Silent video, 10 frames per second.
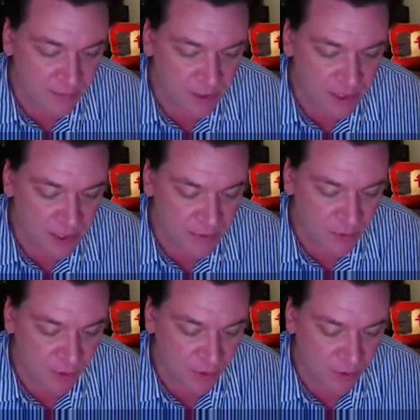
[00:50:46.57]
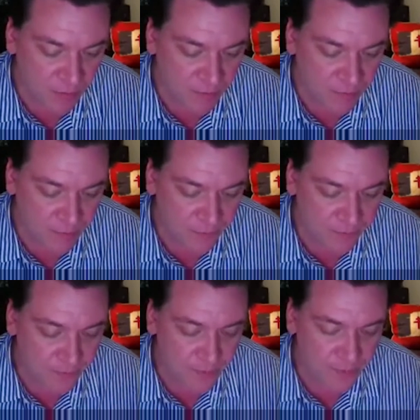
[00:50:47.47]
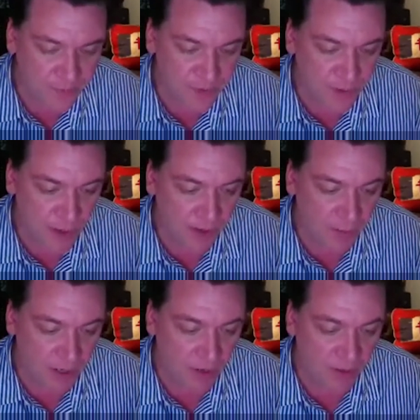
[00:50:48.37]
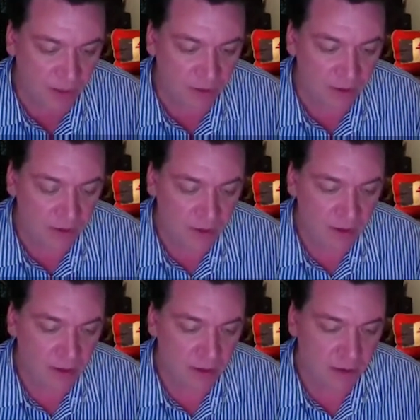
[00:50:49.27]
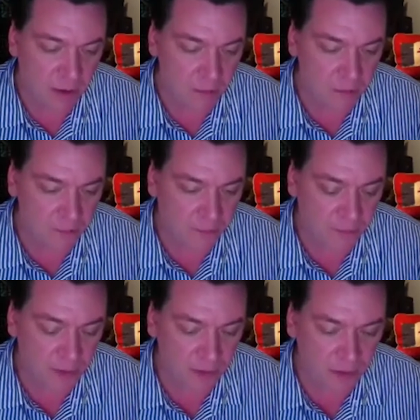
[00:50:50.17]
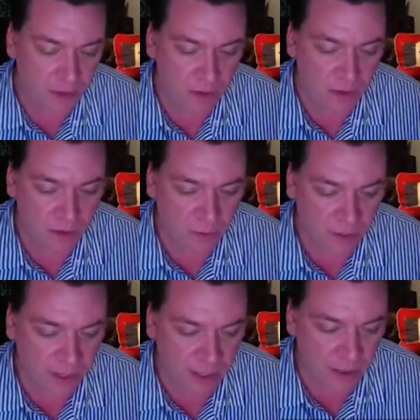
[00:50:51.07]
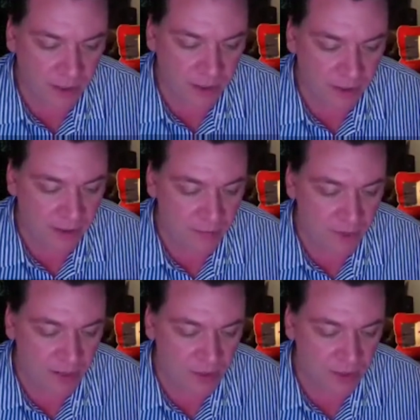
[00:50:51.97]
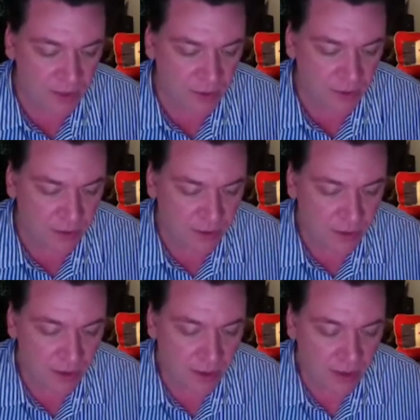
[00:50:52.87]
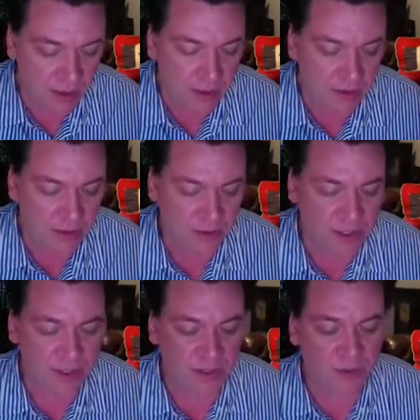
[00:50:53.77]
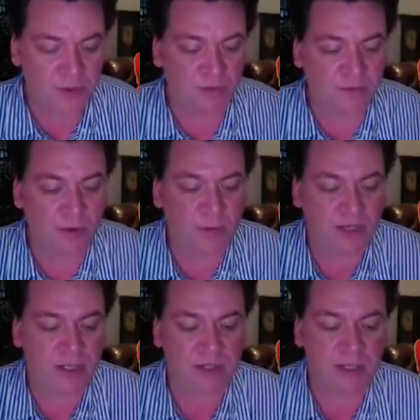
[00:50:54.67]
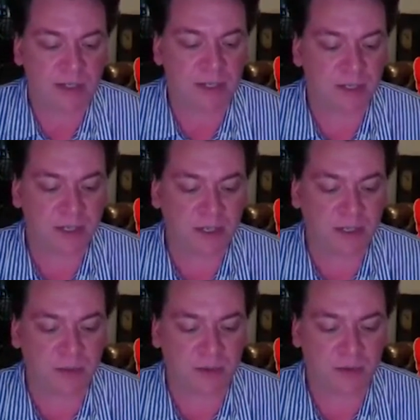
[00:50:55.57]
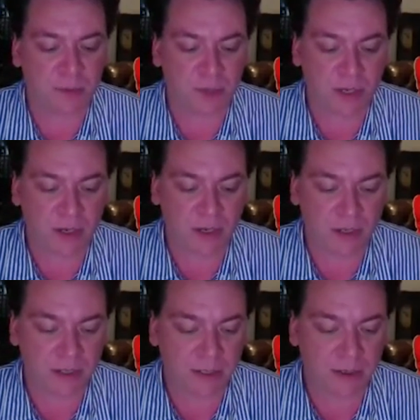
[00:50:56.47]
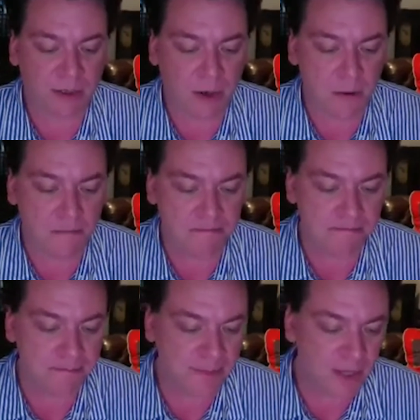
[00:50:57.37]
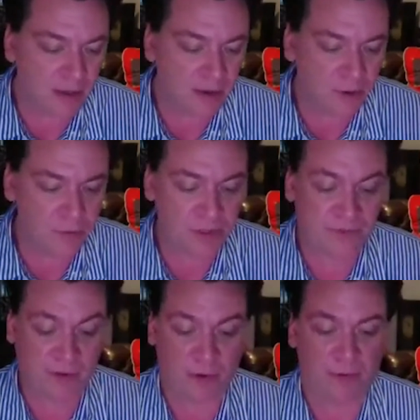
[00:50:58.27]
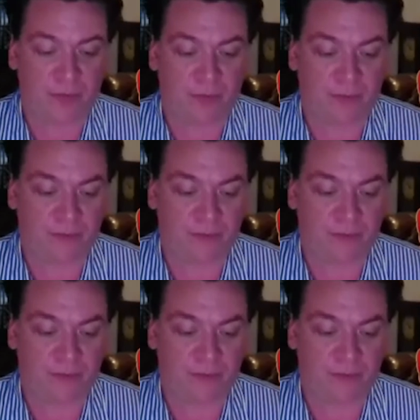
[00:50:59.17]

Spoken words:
A small thought about it. Again, I mentioned there's this inscription, Philip 1866 with 2 P's. Who's Philip?